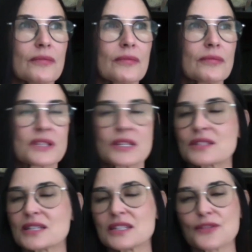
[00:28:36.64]
see
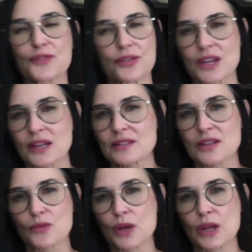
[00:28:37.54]
different things that
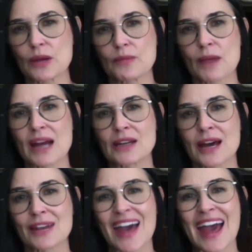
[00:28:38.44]
we might not
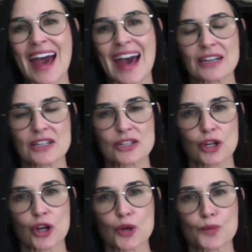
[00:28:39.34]
have had,
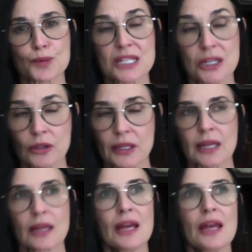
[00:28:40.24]

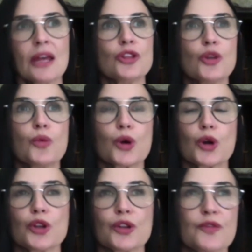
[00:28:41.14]
particularly in the
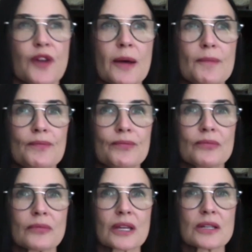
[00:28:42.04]
world of
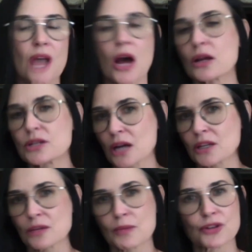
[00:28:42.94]

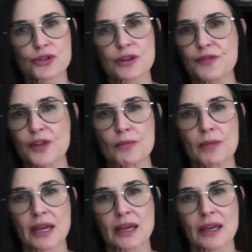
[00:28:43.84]
documentary
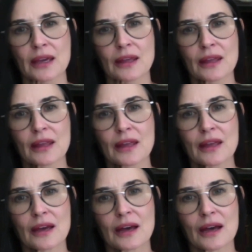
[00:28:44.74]
filmmaking.
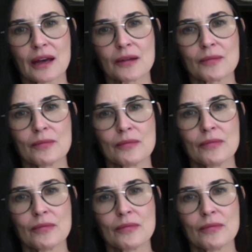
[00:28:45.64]
Mm-hmm.